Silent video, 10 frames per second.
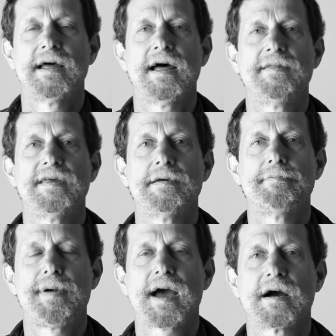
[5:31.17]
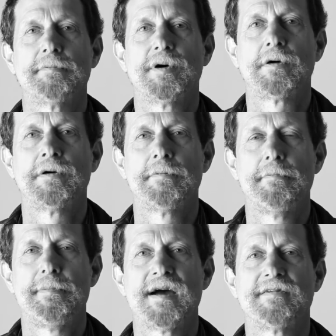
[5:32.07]
and the impeccable
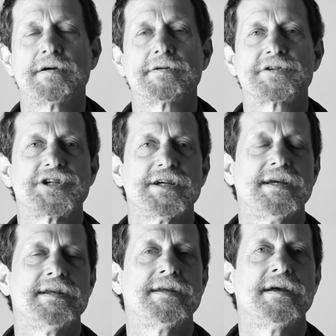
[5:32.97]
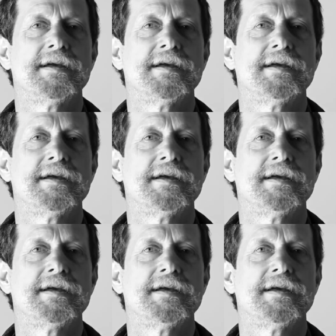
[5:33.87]
burial sheet